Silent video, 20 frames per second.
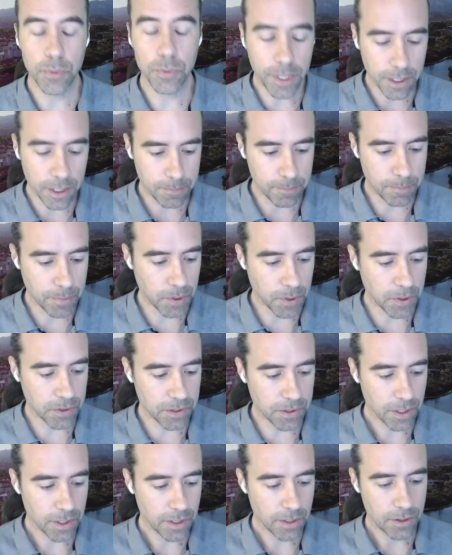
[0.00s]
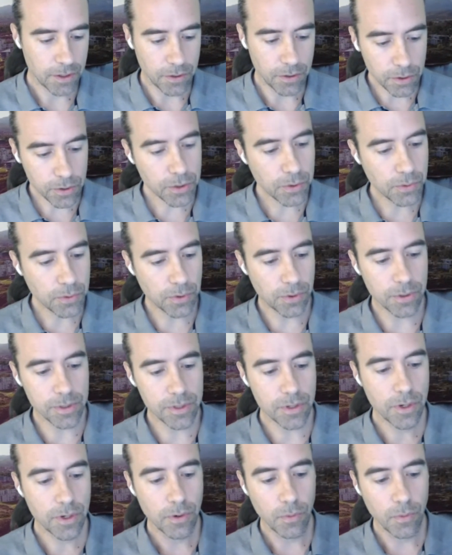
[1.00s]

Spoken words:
could build new tools